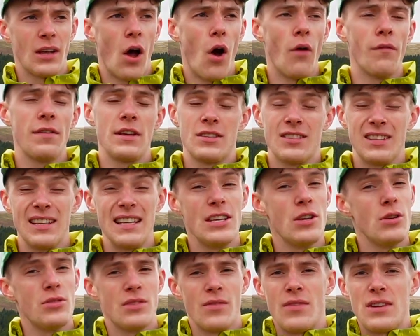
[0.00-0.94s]
Obviously
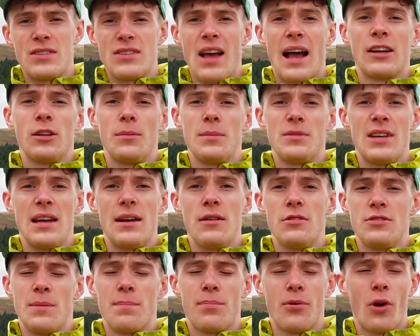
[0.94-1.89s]
using recycled
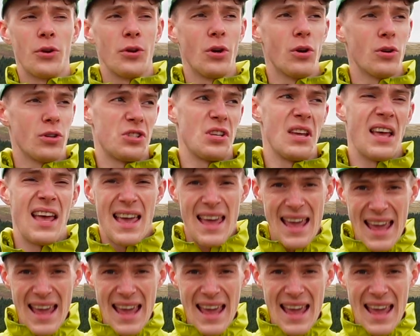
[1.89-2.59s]
materials in products